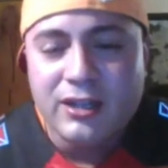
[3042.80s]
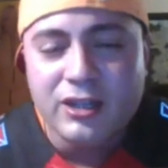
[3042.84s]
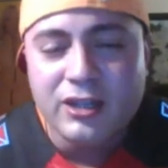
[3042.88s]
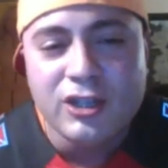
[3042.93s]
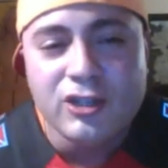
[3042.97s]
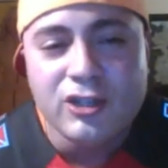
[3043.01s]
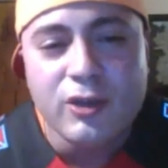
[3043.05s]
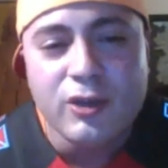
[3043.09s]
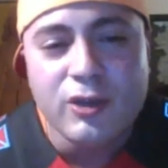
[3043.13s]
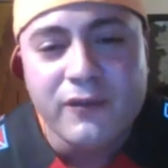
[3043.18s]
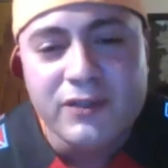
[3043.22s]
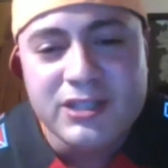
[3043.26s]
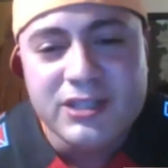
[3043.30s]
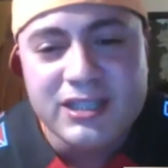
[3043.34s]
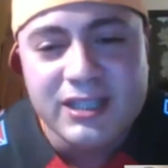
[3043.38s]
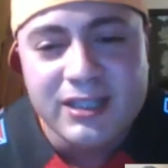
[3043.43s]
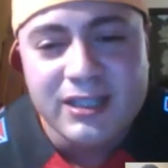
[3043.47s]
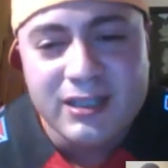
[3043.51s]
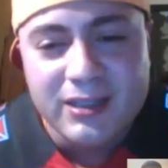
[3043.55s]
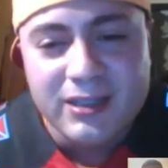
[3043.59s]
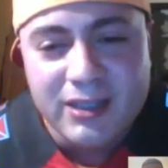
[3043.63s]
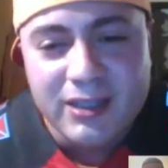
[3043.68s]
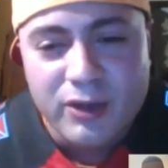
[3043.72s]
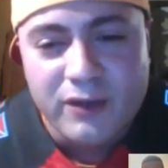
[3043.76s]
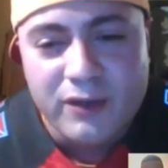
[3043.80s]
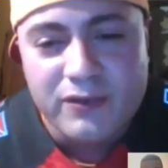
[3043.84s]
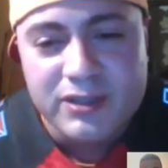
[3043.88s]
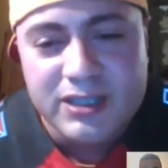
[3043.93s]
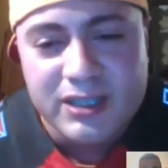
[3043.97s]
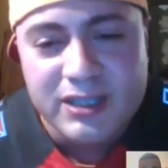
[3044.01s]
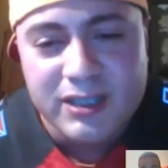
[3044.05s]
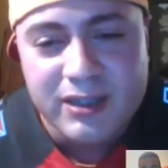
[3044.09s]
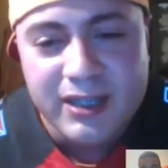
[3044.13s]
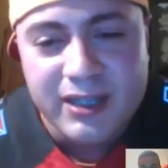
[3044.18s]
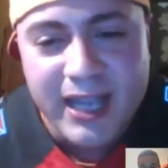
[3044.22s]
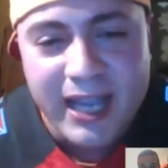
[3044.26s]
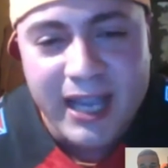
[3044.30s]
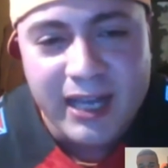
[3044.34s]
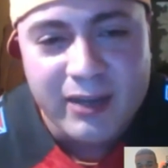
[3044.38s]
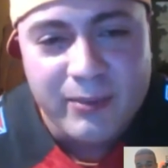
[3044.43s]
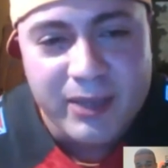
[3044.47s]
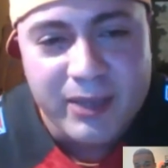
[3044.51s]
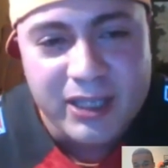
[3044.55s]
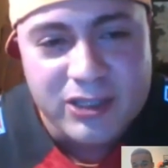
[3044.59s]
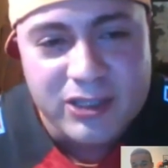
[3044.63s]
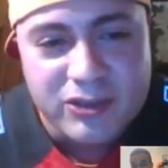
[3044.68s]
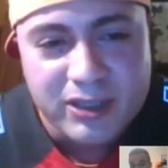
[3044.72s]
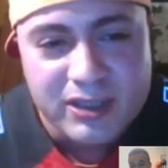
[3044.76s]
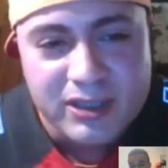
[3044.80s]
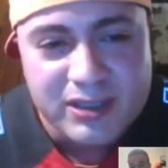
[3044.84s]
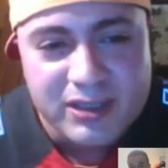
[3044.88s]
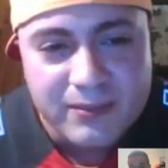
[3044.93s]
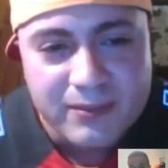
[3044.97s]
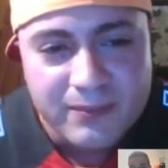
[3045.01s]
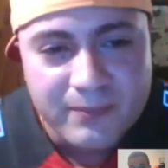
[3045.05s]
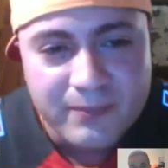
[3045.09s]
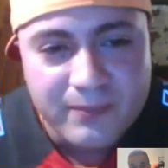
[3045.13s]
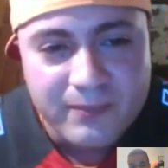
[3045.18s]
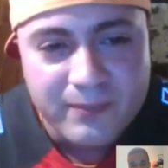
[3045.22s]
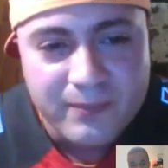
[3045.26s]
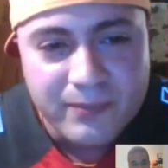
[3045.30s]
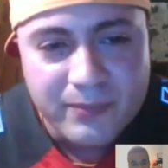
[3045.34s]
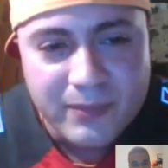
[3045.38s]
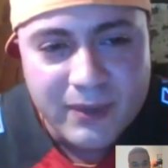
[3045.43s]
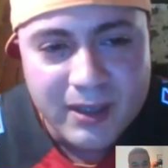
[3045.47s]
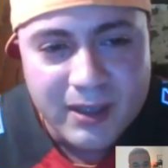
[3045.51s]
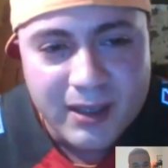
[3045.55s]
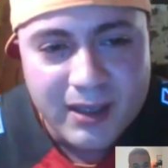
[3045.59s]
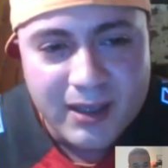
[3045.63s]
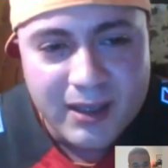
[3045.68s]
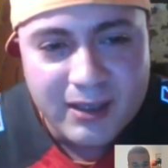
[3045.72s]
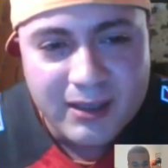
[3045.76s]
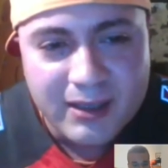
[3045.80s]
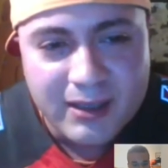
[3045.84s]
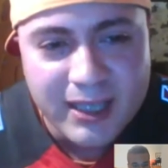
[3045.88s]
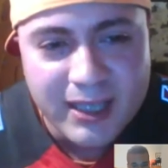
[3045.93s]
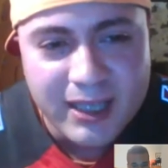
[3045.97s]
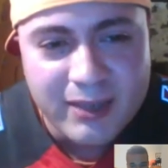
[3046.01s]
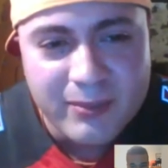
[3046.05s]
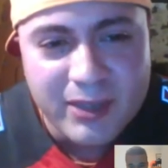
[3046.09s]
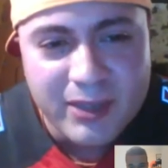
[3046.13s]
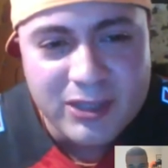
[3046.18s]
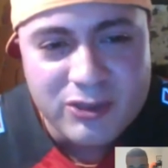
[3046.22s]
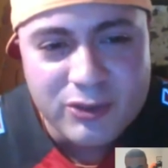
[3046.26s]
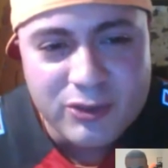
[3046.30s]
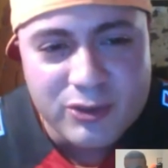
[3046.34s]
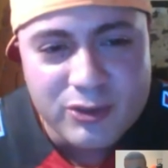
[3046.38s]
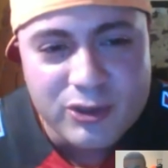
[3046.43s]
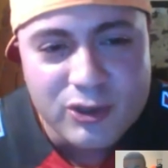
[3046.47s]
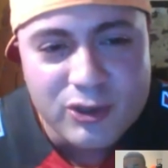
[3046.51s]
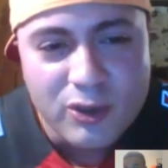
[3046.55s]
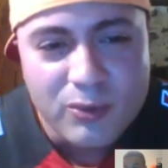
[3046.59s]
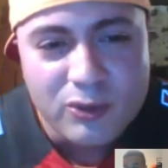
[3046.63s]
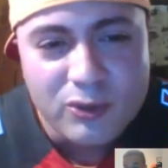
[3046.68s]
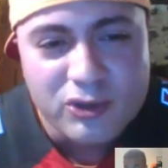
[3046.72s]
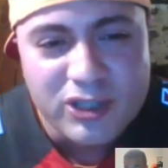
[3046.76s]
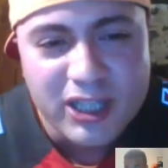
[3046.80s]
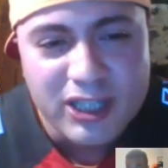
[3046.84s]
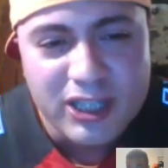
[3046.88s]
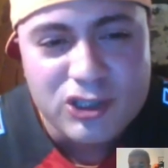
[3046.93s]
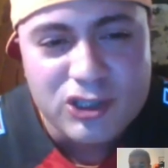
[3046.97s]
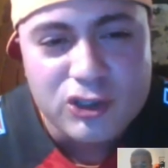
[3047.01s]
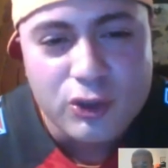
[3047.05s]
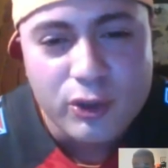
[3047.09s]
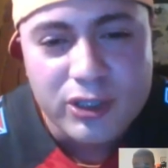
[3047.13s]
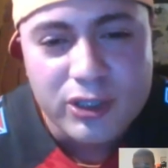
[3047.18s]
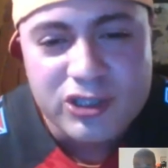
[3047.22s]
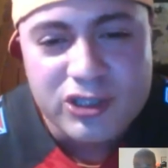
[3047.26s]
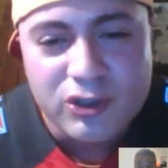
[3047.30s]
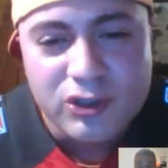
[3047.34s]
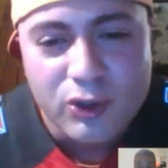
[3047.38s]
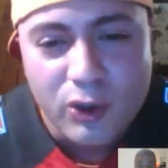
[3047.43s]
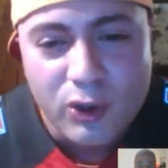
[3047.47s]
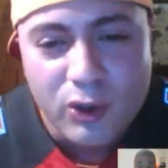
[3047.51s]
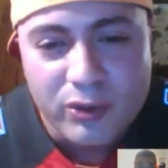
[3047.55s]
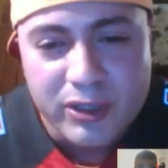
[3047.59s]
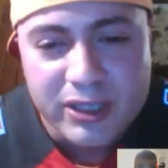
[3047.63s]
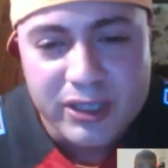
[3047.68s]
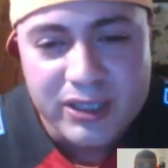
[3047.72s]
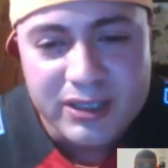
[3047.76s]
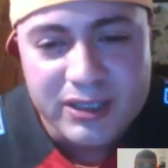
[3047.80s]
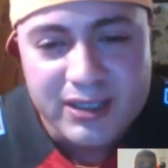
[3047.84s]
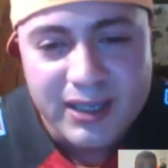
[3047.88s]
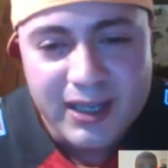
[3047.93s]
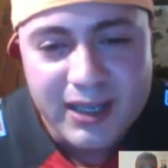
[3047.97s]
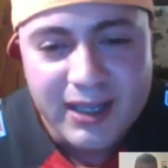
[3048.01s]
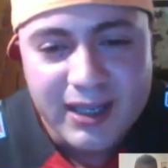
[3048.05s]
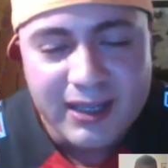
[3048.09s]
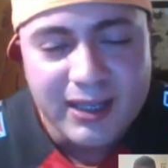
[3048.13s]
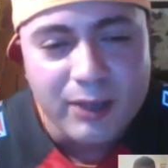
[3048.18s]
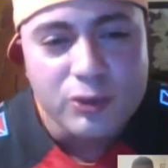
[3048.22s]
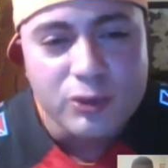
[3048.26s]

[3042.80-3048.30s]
did you ever see the Animatrix? The Animatrix was almost like short stories that were